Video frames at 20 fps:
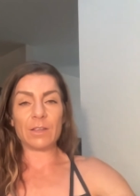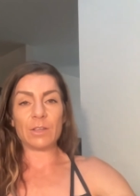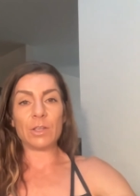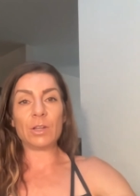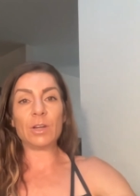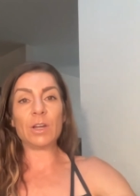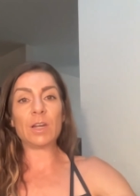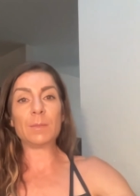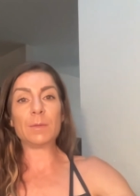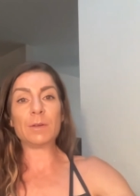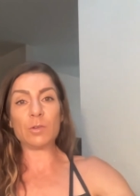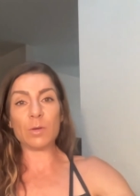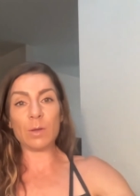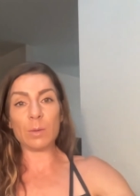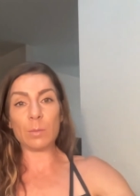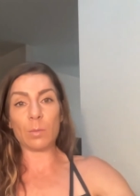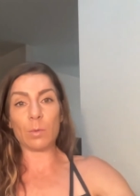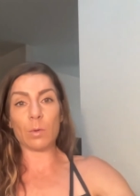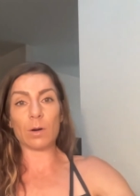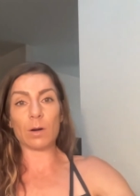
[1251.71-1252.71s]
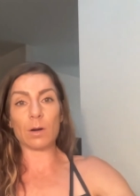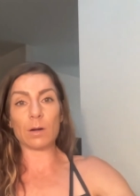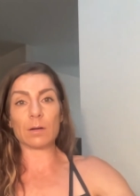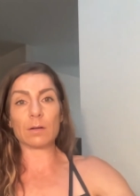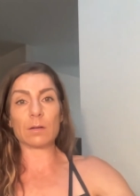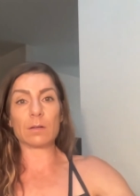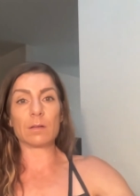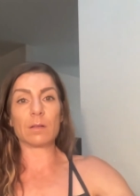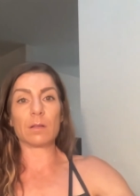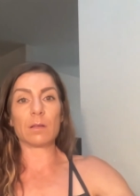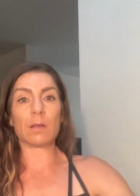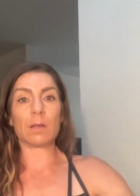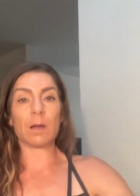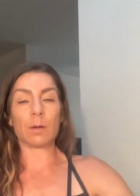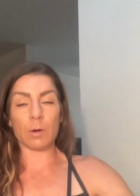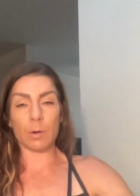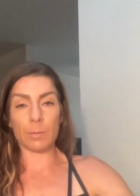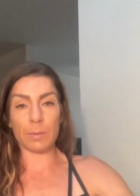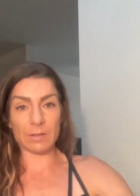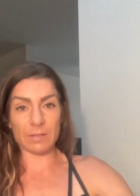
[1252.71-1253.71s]
You need to be doing more
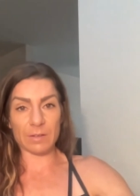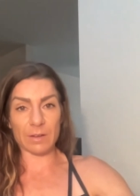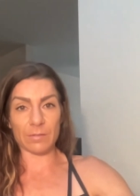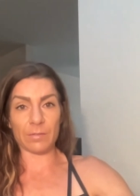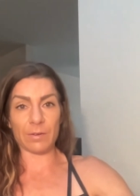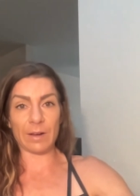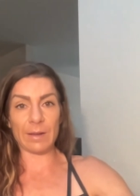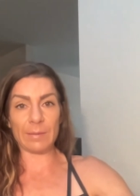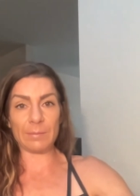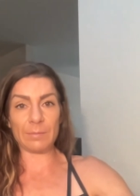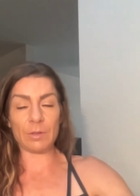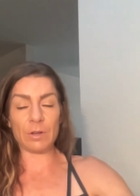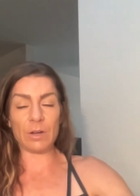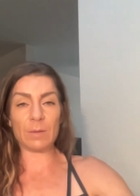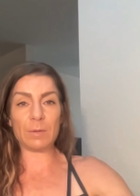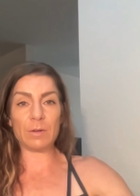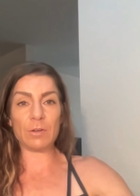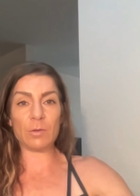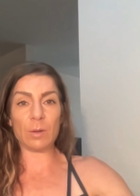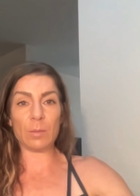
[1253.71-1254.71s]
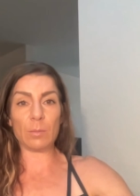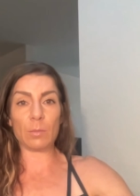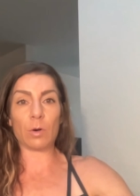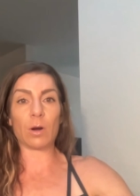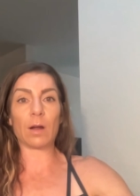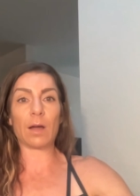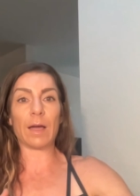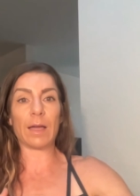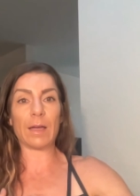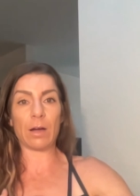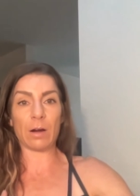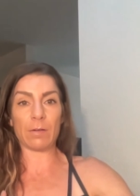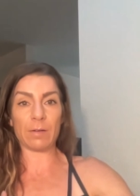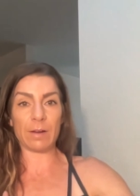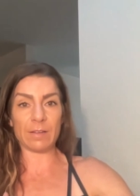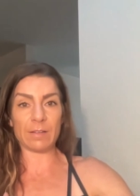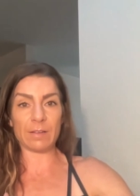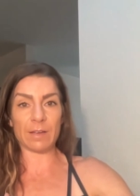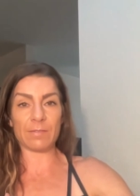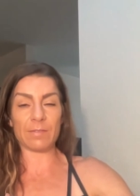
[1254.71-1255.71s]
aerobic stuff, right? You need to be doing more high heart
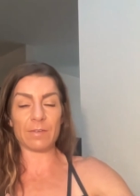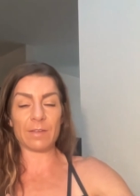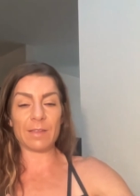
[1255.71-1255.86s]
rate stuff.